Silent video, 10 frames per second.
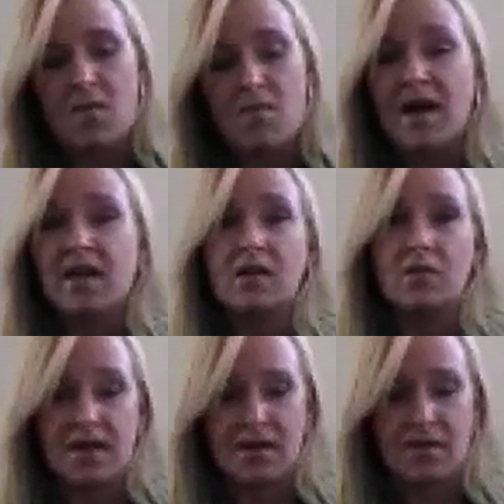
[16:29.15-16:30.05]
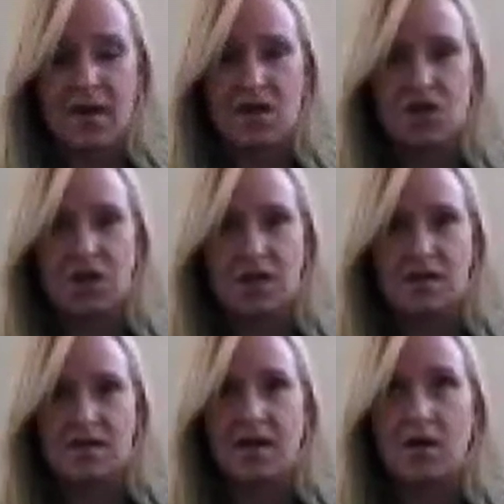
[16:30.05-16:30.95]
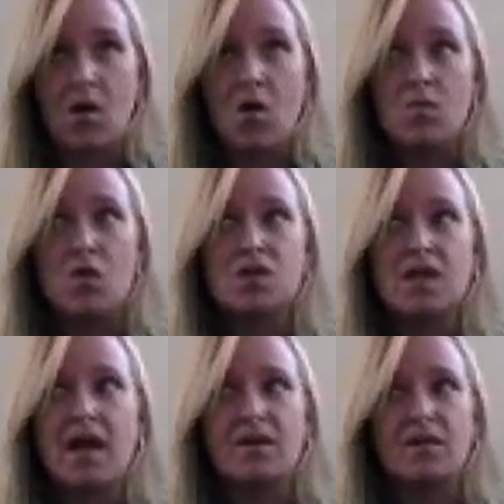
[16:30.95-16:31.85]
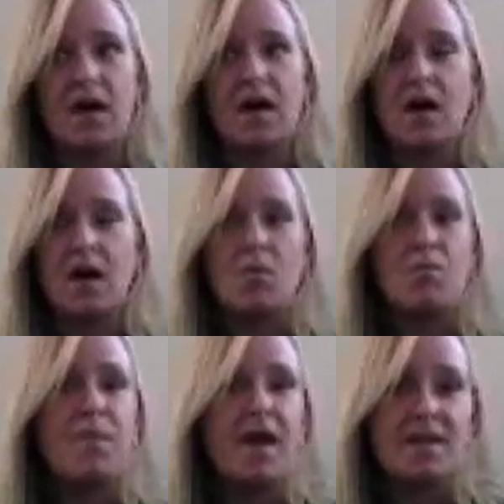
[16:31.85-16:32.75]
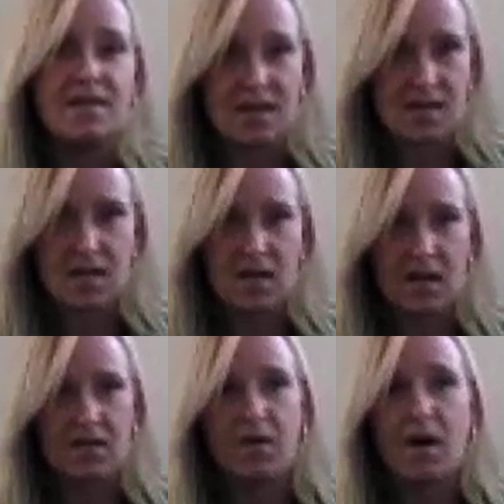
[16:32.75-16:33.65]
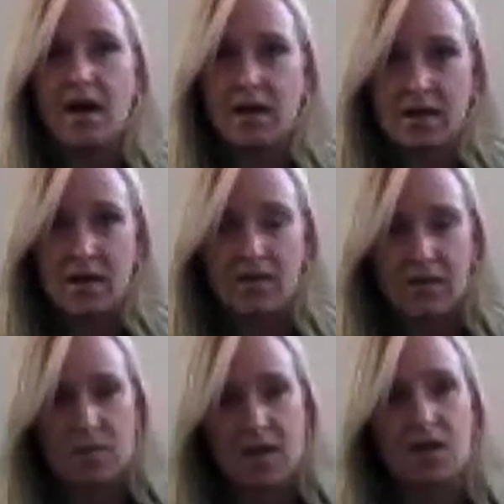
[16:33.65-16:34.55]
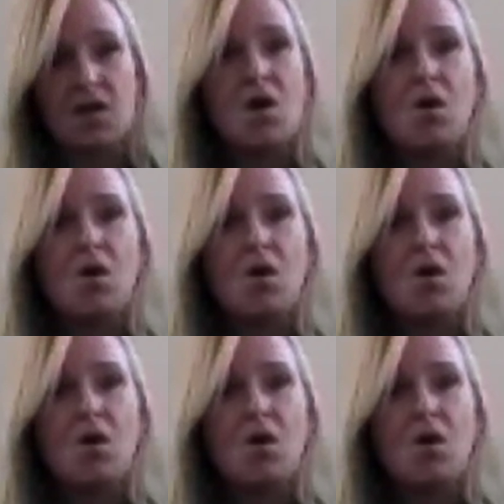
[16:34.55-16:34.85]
medical innovations that are almost kind of a basics kit for any government